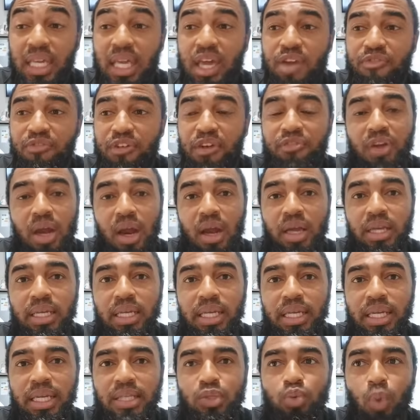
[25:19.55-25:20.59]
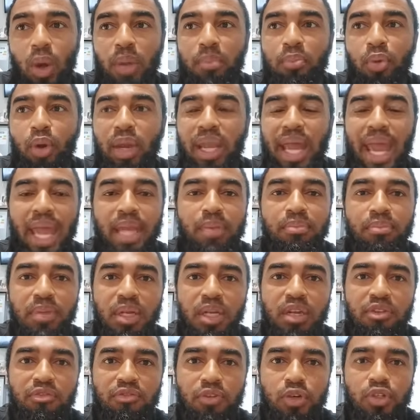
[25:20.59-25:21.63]
EFF currently gets 1.8
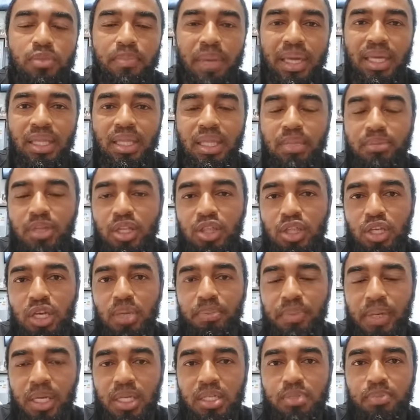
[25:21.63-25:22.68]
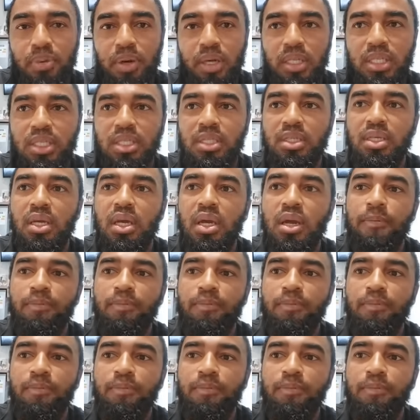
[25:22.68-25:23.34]
million votes, making them the third biggest party,